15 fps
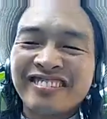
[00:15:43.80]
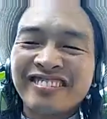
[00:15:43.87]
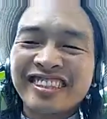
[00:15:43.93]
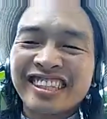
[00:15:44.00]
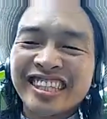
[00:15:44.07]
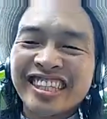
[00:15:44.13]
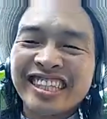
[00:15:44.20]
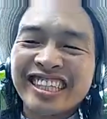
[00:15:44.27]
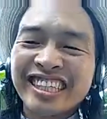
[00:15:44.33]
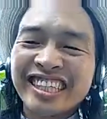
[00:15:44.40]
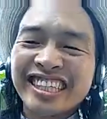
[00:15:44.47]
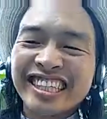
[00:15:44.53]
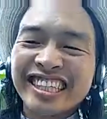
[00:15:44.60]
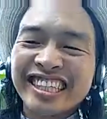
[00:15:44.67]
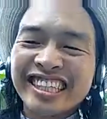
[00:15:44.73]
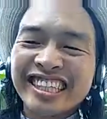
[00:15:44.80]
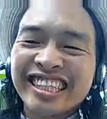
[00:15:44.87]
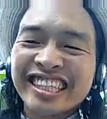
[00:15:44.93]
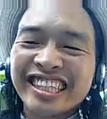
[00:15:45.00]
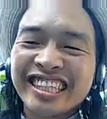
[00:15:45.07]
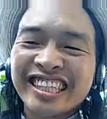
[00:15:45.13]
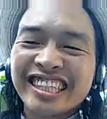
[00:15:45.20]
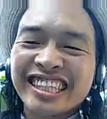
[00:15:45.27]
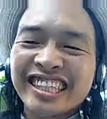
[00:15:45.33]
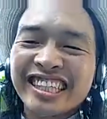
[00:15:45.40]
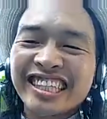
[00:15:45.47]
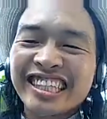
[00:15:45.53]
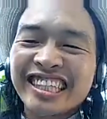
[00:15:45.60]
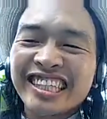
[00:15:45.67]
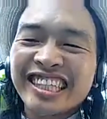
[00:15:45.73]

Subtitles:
(no one is talking)